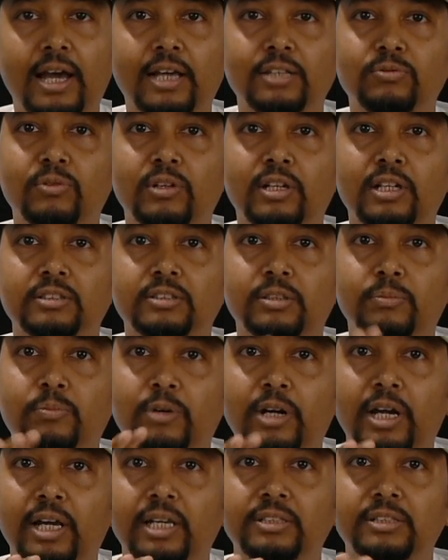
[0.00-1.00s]
as well as the
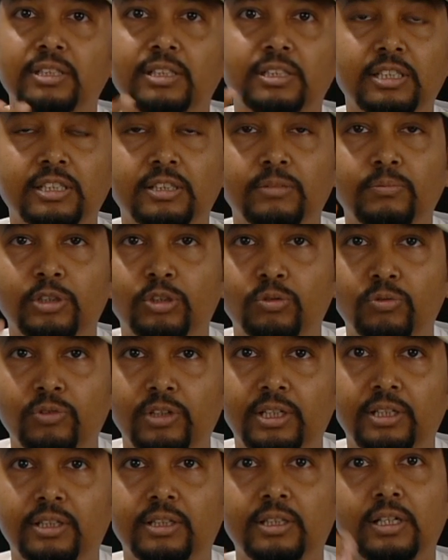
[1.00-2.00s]
price is in
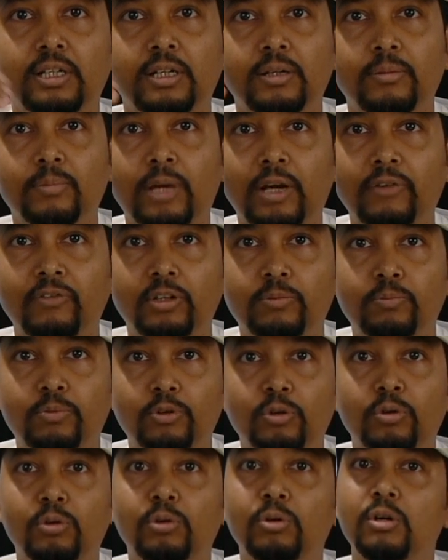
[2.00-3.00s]
between Mavic
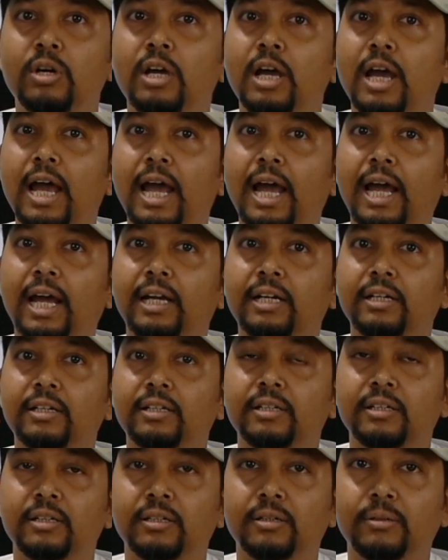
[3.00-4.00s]
Pro
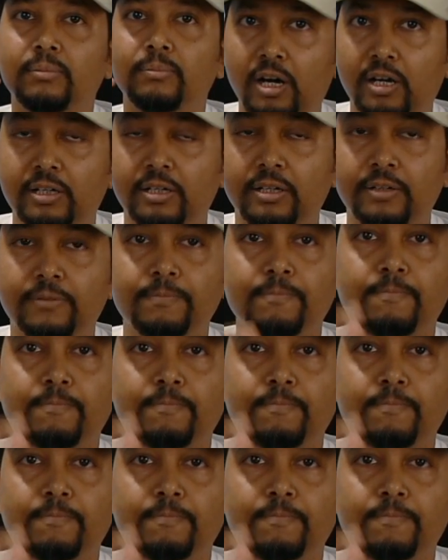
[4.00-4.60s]
and Spark.